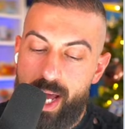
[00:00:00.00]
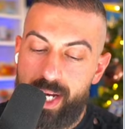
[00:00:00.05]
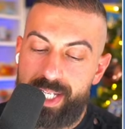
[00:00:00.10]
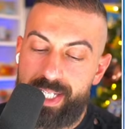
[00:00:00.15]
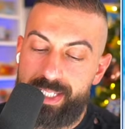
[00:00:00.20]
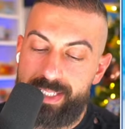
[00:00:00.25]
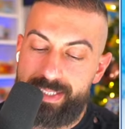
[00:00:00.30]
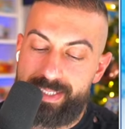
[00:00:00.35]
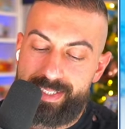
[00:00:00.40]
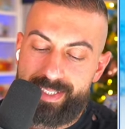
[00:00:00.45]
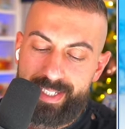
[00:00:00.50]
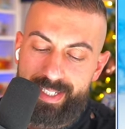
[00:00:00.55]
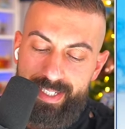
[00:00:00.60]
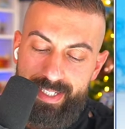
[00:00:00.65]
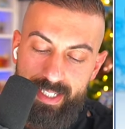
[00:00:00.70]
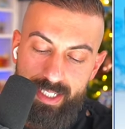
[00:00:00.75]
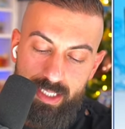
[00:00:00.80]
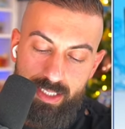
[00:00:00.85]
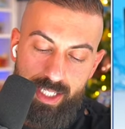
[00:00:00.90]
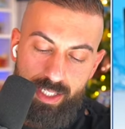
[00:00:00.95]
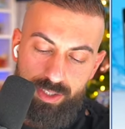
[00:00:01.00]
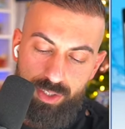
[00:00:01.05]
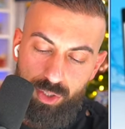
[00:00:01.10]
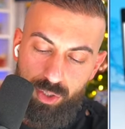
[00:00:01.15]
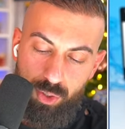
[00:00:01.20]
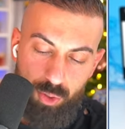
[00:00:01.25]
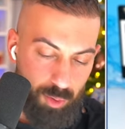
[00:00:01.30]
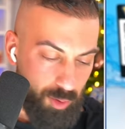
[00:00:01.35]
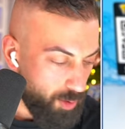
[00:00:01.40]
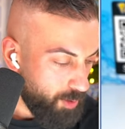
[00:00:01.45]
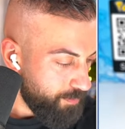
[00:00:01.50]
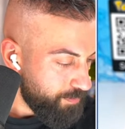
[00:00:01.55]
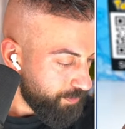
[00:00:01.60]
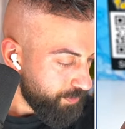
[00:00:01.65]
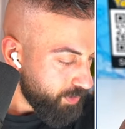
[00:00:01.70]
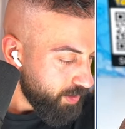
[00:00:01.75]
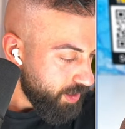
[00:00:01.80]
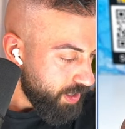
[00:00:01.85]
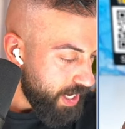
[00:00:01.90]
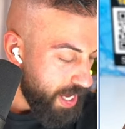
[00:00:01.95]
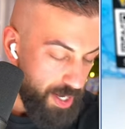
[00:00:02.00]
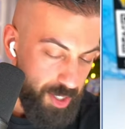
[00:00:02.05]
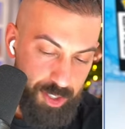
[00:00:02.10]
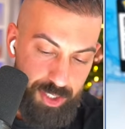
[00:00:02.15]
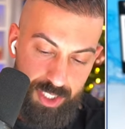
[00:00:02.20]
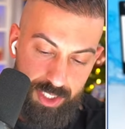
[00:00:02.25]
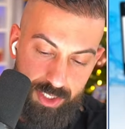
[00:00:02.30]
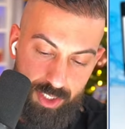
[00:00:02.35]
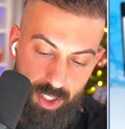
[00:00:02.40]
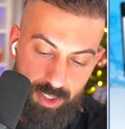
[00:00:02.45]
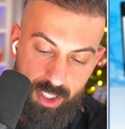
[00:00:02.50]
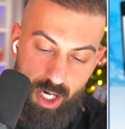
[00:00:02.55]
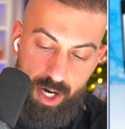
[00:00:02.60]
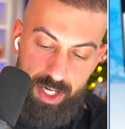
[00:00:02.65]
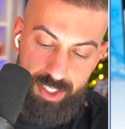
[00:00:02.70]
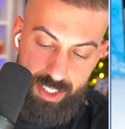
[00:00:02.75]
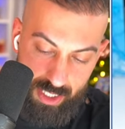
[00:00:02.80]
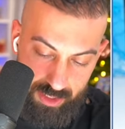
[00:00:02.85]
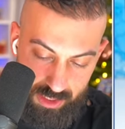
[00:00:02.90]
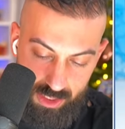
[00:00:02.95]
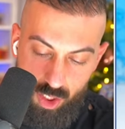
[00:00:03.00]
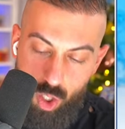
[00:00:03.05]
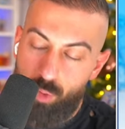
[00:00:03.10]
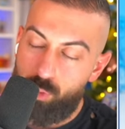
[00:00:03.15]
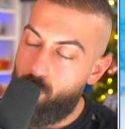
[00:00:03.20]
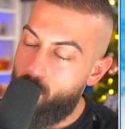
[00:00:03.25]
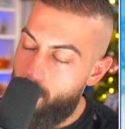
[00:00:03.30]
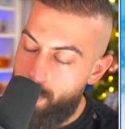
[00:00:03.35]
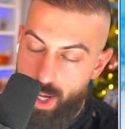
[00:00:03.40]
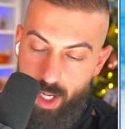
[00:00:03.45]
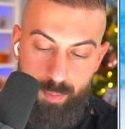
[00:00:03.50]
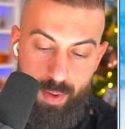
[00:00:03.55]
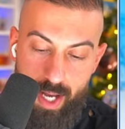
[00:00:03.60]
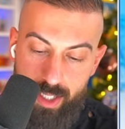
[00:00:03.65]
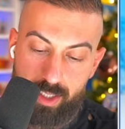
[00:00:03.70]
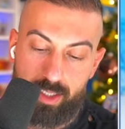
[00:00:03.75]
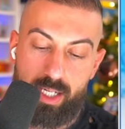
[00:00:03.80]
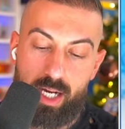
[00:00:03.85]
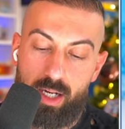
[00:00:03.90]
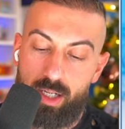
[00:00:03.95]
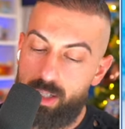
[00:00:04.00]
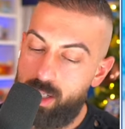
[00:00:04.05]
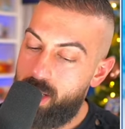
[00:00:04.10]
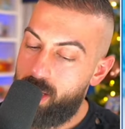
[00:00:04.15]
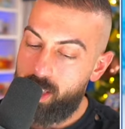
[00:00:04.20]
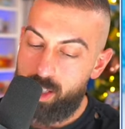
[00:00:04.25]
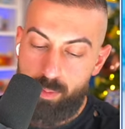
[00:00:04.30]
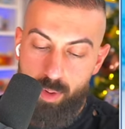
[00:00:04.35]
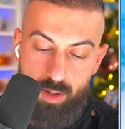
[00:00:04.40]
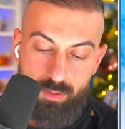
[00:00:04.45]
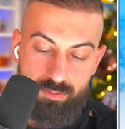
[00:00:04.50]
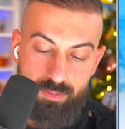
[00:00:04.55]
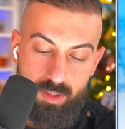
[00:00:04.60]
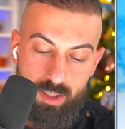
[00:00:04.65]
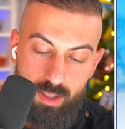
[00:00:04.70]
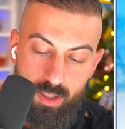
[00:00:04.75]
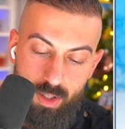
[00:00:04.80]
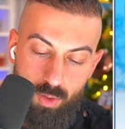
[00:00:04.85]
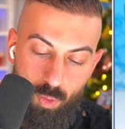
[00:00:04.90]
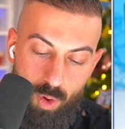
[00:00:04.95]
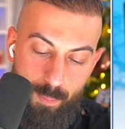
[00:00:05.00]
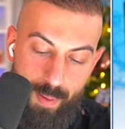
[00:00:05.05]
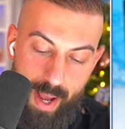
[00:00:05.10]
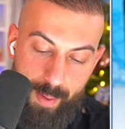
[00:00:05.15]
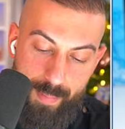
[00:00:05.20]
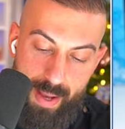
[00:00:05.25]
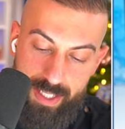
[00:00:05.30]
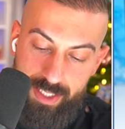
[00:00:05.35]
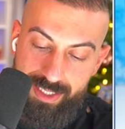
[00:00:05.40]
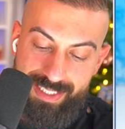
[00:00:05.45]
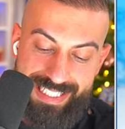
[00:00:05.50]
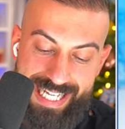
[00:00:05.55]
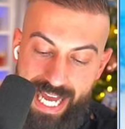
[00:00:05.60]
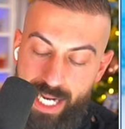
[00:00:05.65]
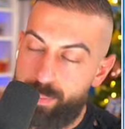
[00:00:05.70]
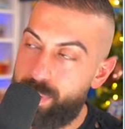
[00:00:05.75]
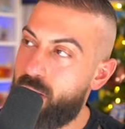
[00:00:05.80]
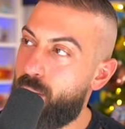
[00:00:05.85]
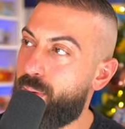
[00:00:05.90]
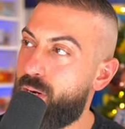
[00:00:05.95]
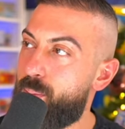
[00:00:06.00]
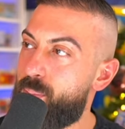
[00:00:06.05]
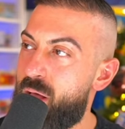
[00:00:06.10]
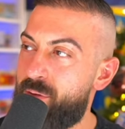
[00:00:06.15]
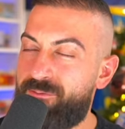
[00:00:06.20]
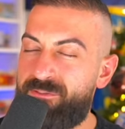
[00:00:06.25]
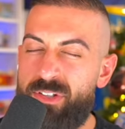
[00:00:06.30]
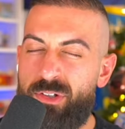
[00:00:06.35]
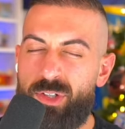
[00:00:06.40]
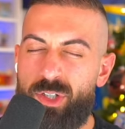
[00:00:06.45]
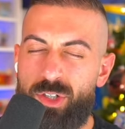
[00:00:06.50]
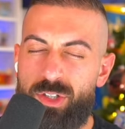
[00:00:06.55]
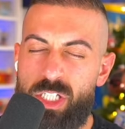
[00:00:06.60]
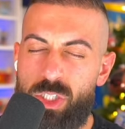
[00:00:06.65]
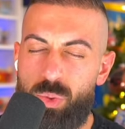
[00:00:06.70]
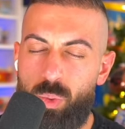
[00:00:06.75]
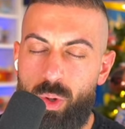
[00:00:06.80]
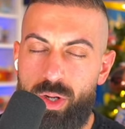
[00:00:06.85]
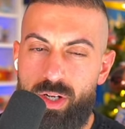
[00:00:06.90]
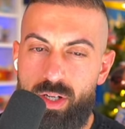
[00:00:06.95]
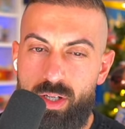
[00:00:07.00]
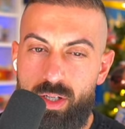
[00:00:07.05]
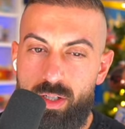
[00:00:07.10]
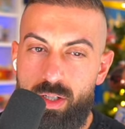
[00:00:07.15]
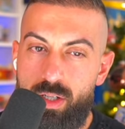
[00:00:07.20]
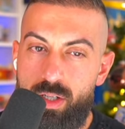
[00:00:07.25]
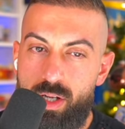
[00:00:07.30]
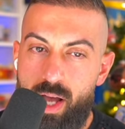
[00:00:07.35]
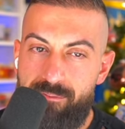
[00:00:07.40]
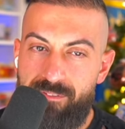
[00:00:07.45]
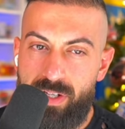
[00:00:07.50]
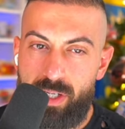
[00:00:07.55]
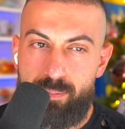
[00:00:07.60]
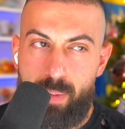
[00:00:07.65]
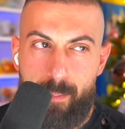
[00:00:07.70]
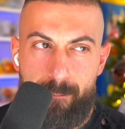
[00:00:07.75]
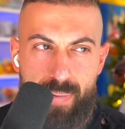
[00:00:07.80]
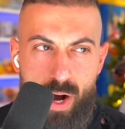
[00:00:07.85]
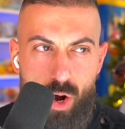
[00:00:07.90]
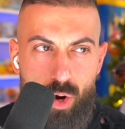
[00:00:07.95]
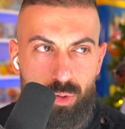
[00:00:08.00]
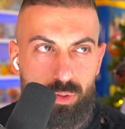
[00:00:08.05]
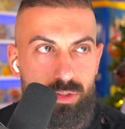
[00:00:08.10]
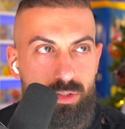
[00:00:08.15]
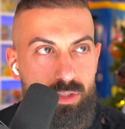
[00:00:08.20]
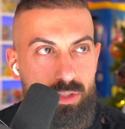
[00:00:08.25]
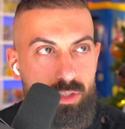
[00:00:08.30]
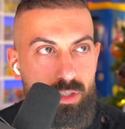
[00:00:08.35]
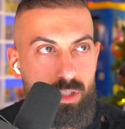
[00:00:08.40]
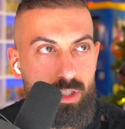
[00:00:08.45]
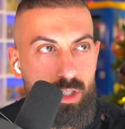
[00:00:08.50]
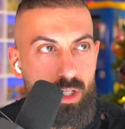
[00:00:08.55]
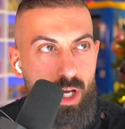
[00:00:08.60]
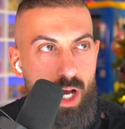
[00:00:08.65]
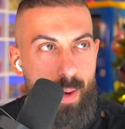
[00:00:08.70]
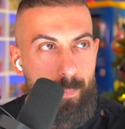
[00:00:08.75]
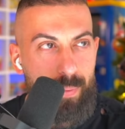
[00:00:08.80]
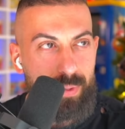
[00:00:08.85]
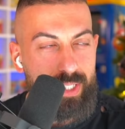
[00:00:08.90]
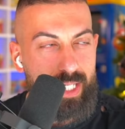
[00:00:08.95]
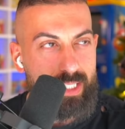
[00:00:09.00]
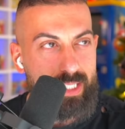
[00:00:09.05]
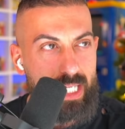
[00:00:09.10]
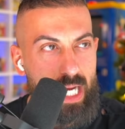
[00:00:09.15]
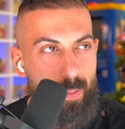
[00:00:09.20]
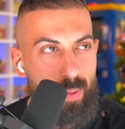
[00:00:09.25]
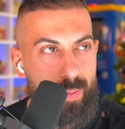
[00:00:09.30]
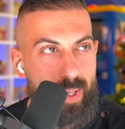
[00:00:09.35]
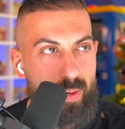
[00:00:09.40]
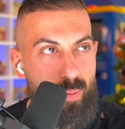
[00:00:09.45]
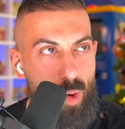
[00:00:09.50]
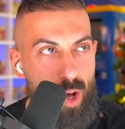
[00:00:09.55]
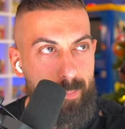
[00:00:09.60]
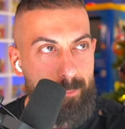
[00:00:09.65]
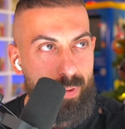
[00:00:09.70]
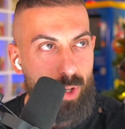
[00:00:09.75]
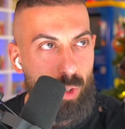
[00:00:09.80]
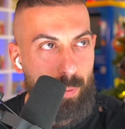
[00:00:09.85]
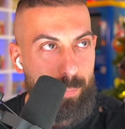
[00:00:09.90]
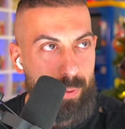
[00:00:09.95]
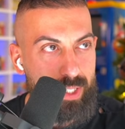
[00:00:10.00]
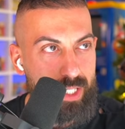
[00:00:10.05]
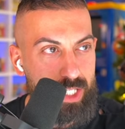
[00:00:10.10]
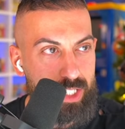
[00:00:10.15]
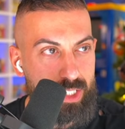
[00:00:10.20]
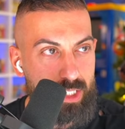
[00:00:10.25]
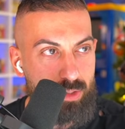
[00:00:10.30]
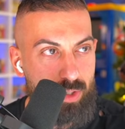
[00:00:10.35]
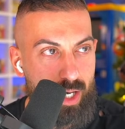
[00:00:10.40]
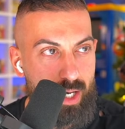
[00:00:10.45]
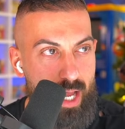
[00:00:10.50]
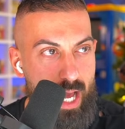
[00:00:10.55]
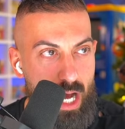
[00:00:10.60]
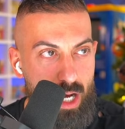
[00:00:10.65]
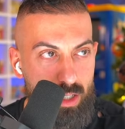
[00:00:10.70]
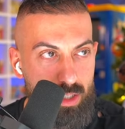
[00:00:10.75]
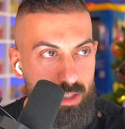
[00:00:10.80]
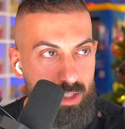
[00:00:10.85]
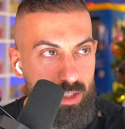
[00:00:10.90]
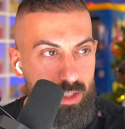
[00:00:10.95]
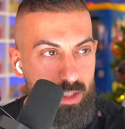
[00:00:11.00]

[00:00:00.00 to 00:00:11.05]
Ekans. Tentacool. Energy search. All right, Jesse's going for one pack magic now. Come on. One pack magic's got to be coming up. I feel it on this one. I feel it in my bones. I'm predicting. I'm going to make one bold prediction right now.